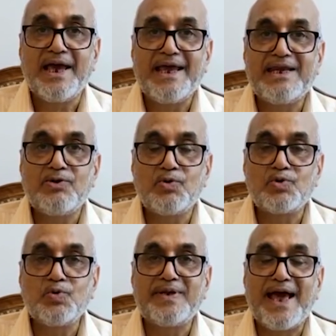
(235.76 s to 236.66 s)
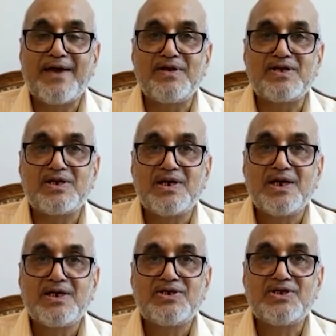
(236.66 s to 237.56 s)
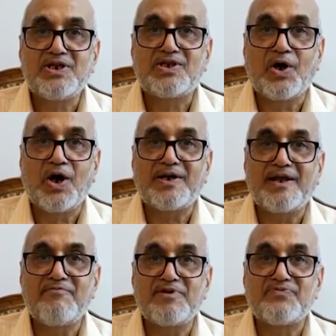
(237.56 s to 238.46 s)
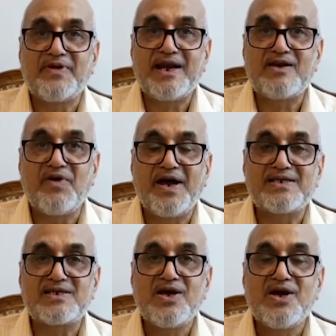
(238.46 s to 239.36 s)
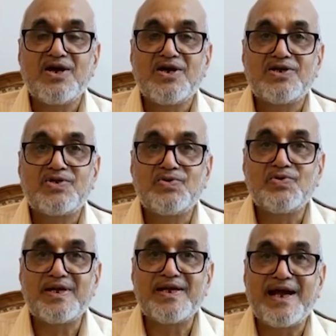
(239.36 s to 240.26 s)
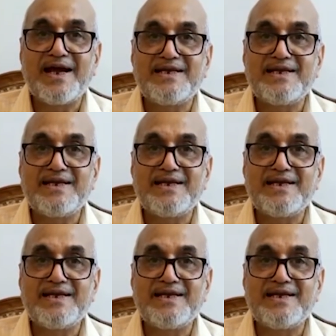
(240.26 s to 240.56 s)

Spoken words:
in Urdu language, she thought and was well advised to rewrite